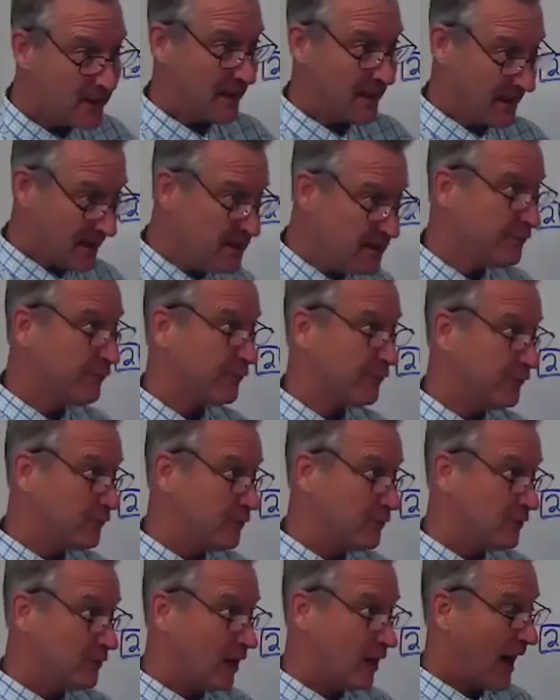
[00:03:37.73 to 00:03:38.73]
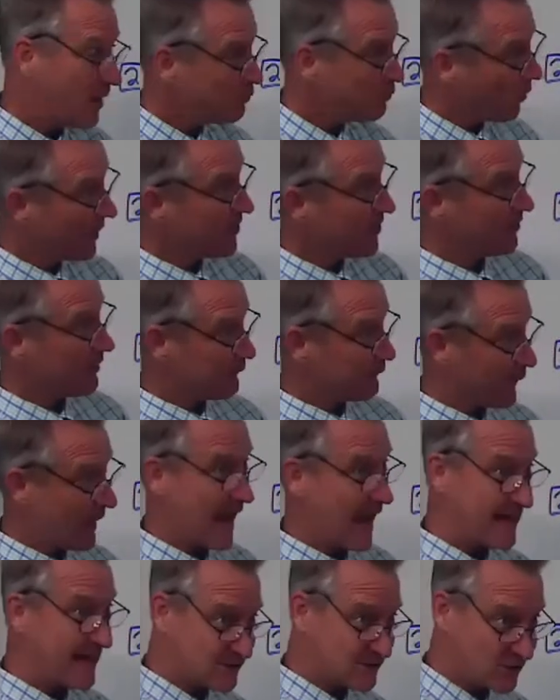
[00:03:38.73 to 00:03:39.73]
I wonder if I
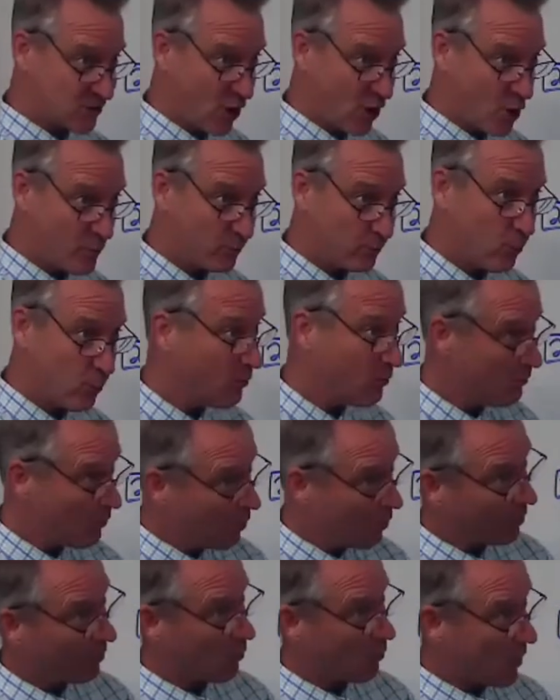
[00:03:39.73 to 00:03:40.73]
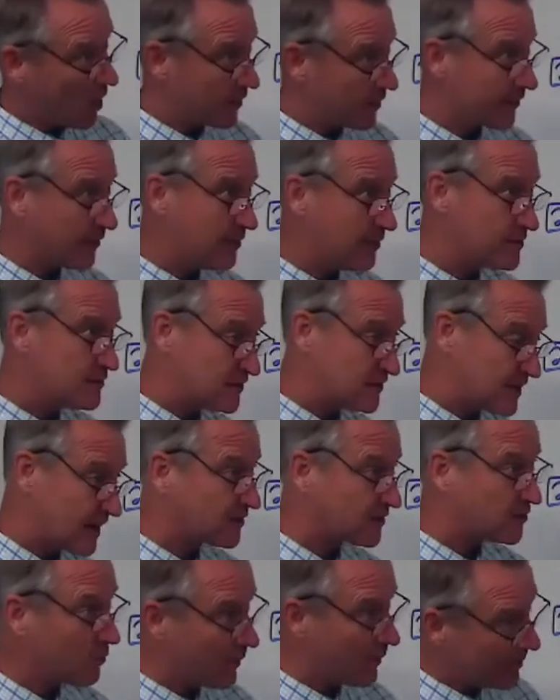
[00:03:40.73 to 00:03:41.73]
add soap, will more water stick
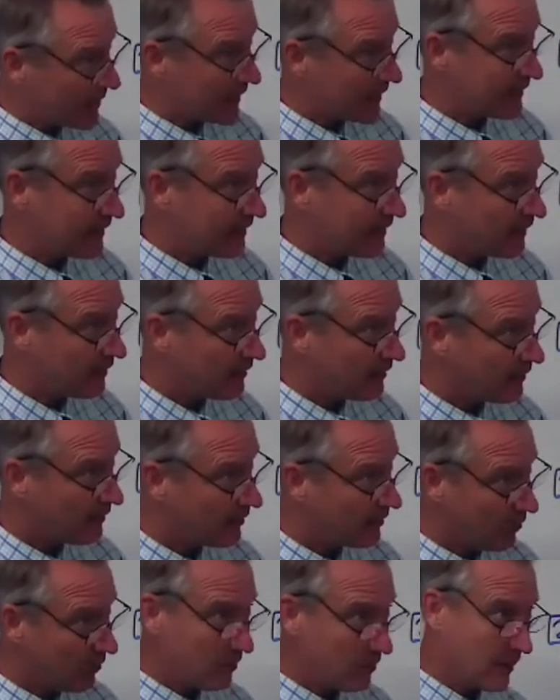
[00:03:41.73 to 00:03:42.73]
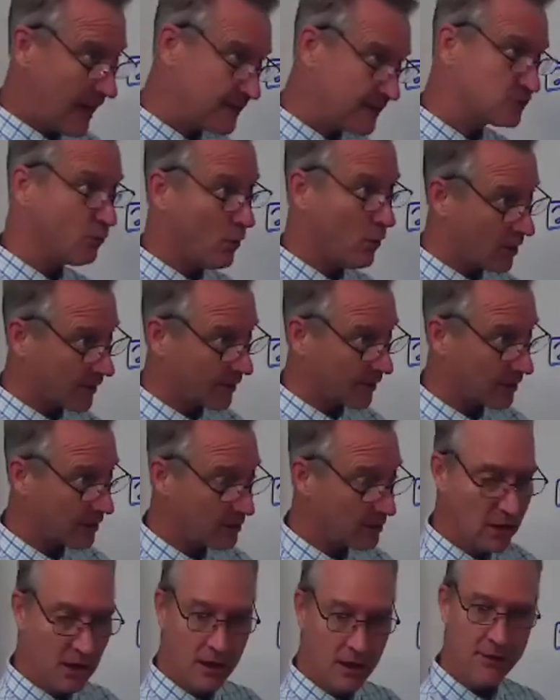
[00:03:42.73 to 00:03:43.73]
to a penny or less water?
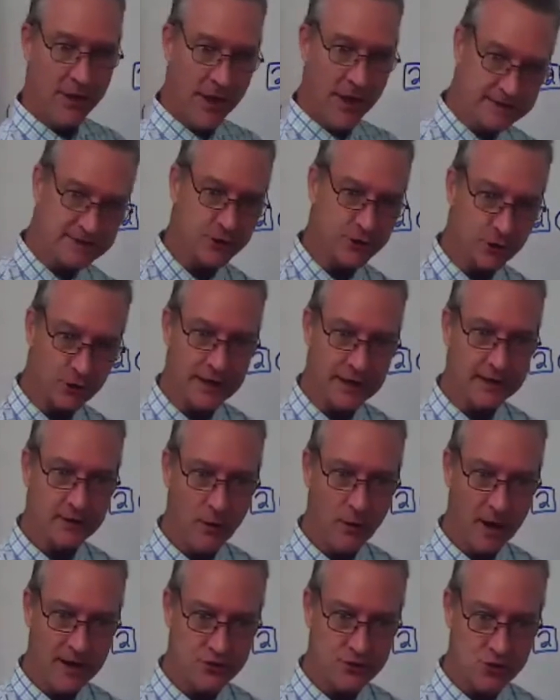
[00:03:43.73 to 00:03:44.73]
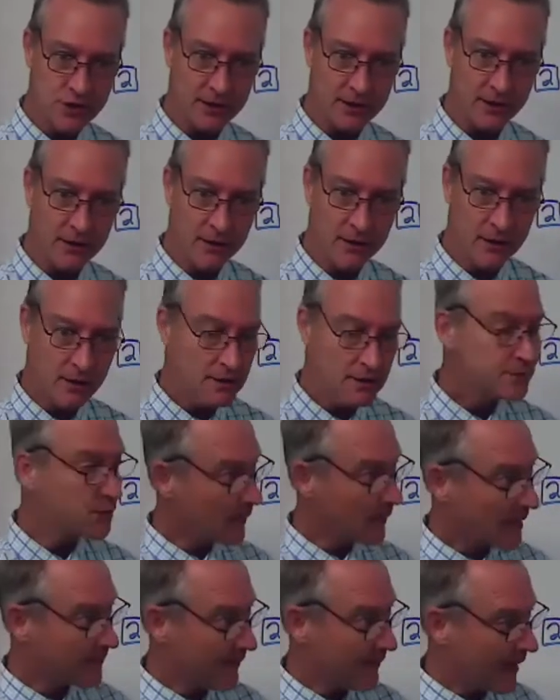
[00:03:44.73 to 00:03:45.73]
That's a great question. So
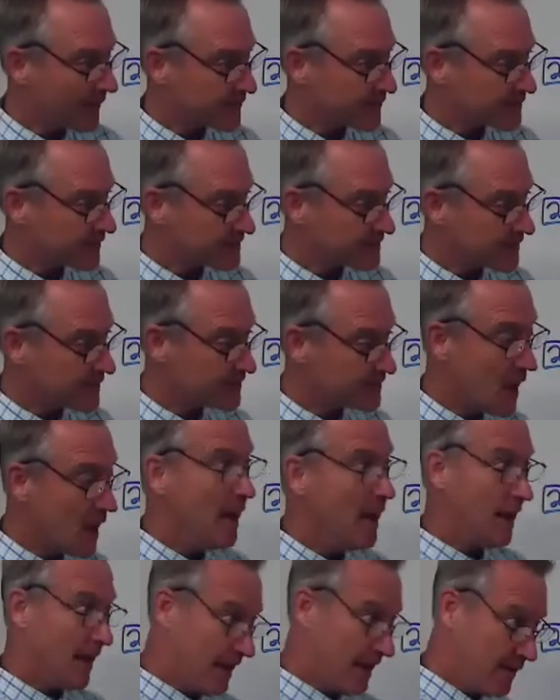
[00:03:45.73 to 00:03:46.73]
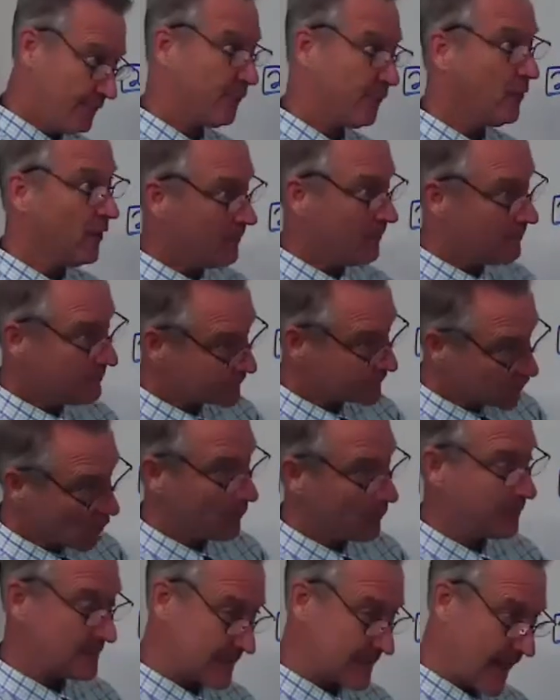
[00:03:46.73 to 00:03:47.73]
my hypothesis is, if
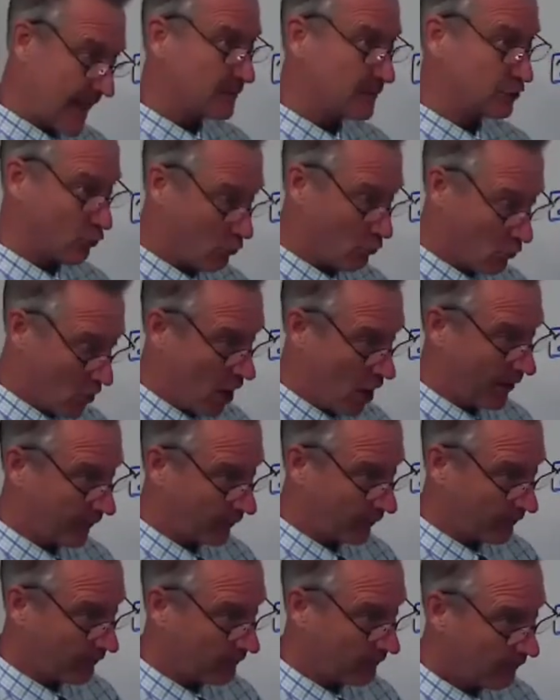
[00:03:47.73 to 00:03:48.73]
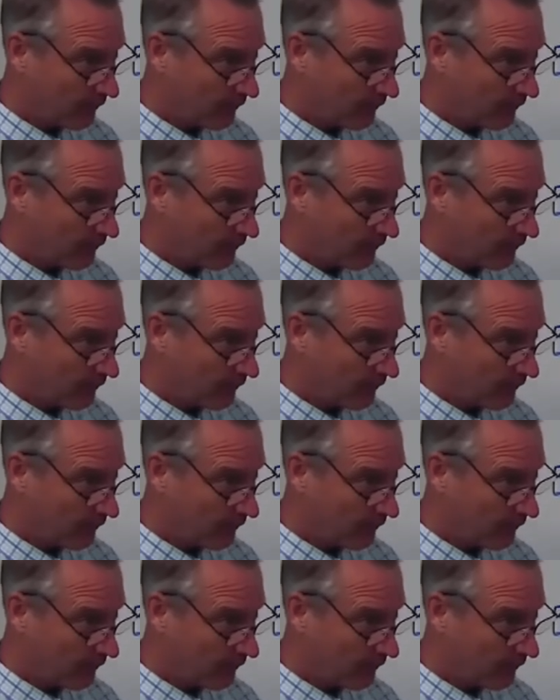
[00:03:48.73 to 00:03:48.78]
soap is added to water,